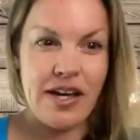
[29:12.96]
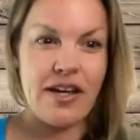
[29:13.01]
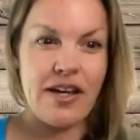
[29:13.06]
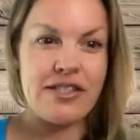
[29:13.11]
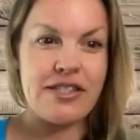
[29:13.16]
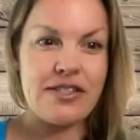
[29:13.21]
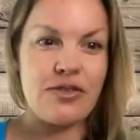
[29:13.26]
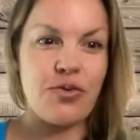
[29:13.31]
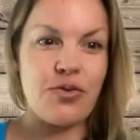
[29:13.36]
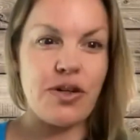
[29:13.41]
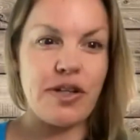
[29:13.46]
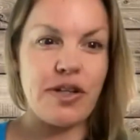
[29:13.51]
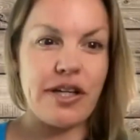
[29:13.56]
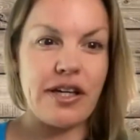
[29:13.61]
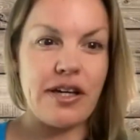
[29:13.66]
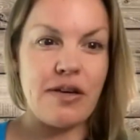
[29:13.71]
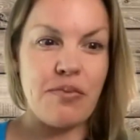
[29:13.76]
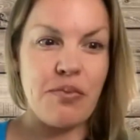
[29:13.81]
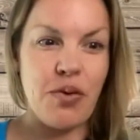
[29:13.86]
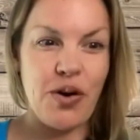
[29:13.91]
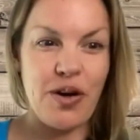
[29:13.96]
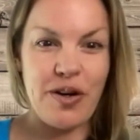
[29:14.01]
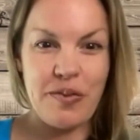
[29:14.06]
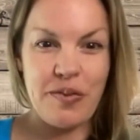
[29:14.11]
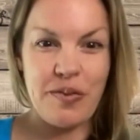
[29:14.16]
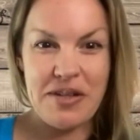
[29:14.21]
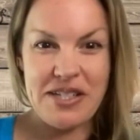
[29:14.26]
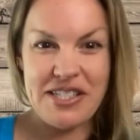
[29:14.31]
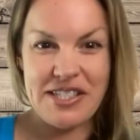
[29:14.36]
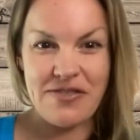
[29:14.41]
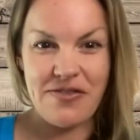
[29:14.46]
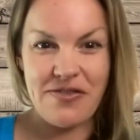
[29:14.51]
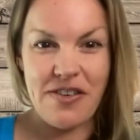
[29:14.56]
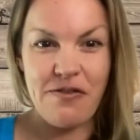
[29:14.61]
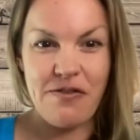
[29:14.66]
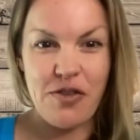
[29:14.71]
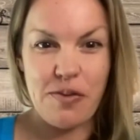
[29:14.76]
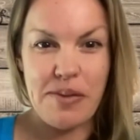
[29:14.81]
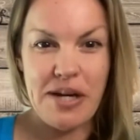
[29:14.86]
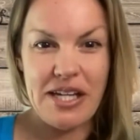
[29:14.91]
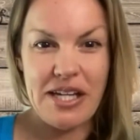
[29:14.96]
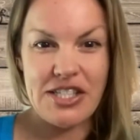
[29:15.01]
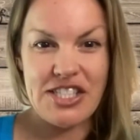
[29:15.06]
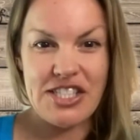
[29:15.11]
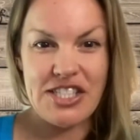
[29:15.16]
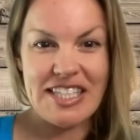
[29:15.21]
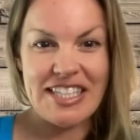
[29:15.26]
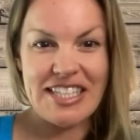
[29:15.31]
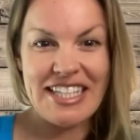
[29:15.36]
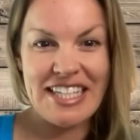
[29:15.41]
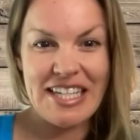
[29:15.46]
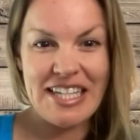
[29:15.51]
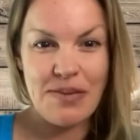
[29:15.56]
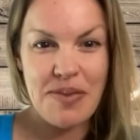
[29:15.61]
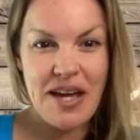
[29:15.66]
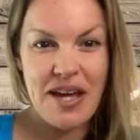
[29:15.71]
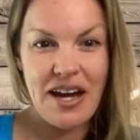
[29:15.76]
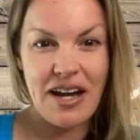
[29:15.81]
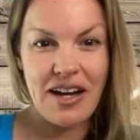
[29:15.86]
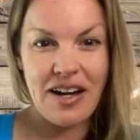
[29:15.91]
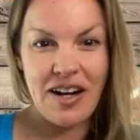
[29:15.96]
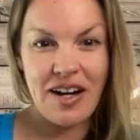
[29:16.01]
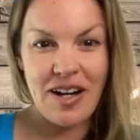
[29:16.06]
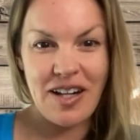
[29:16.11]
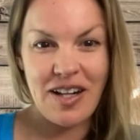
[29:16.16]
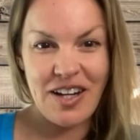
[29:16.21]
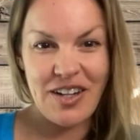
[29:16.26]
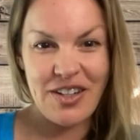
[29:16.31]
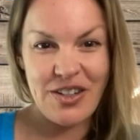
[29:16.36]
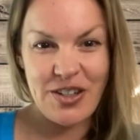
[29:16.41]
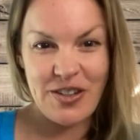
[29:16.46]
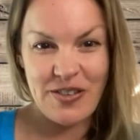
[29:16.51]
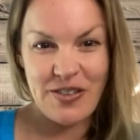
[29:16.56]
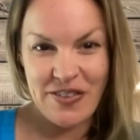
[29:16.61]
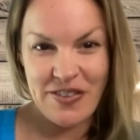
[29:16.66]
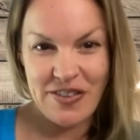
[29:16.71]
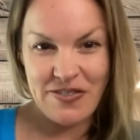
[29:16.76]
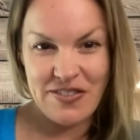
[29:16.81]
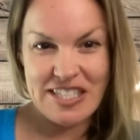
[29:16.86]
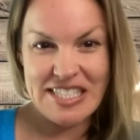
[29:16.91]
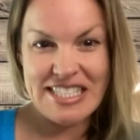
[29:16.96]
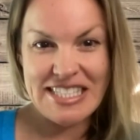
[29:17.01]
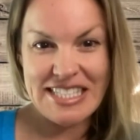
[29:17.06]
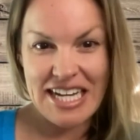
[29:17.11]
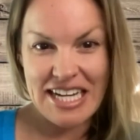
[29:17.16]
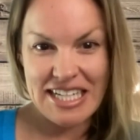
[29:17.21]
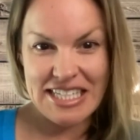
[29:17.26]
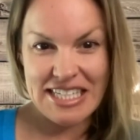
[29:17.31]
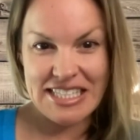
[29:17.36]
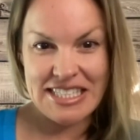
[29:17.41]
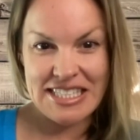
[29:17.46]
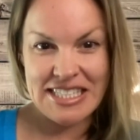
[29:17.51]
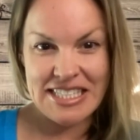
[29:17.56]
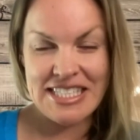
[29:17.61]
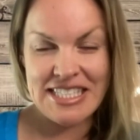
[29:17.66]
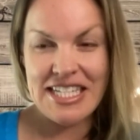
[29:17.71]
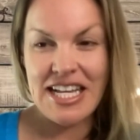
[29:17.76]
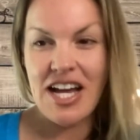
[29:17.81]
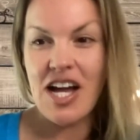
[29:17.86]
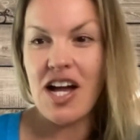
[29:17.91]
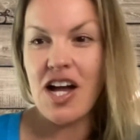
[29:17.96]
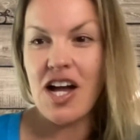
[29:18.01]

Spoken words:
that's a really important piece of information. Keep that call under 50 seconds.